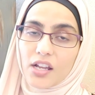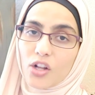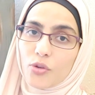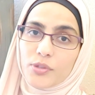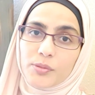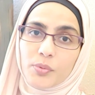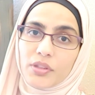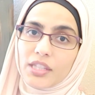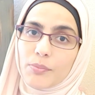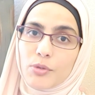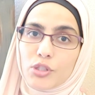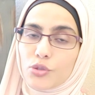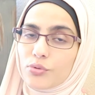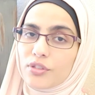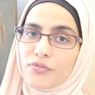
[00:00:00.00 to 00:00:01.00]
I always put them
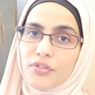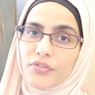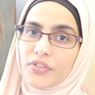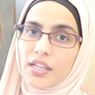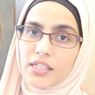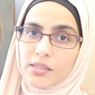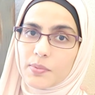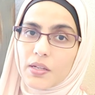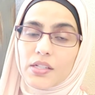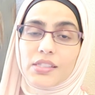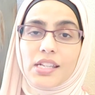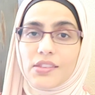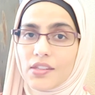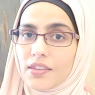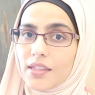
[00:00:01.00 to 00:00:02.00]
in two different things
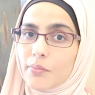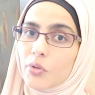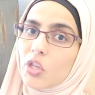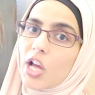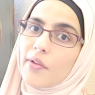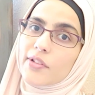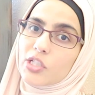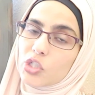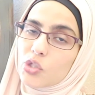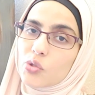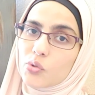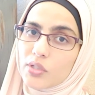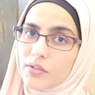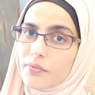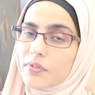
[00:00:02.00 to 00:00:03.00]
because I think they belong in
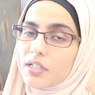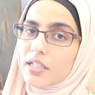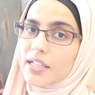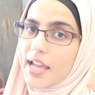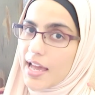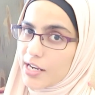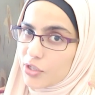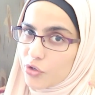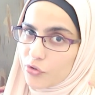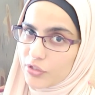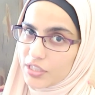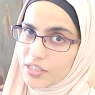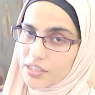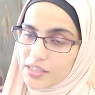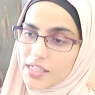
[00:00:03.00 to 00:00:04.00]
two different
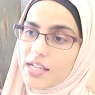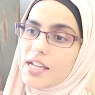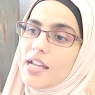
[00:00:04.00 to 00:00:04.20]
categories.